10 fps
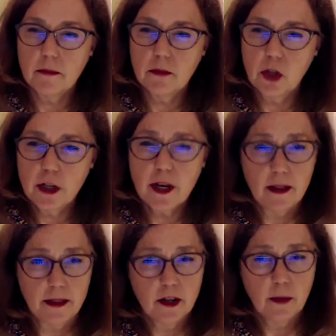look
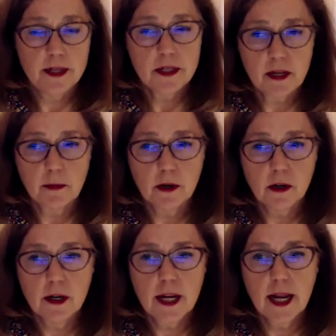a little bit
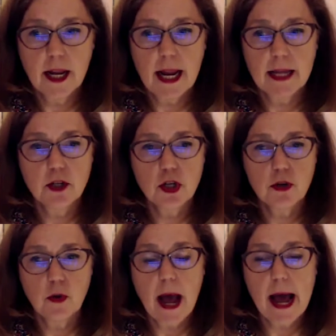deeper
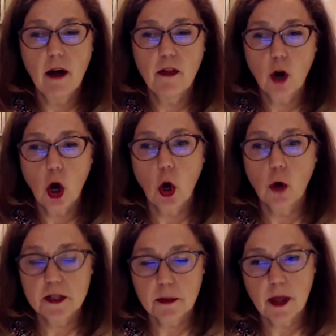into how their
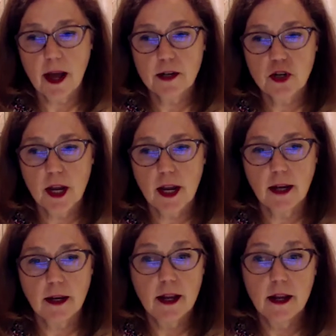whole supply
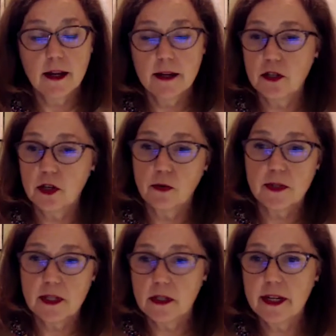chain is there
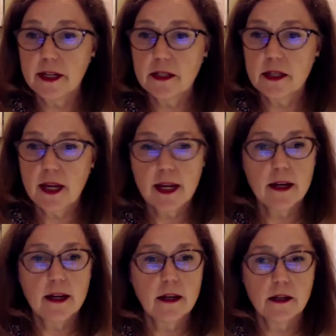resiliency in it?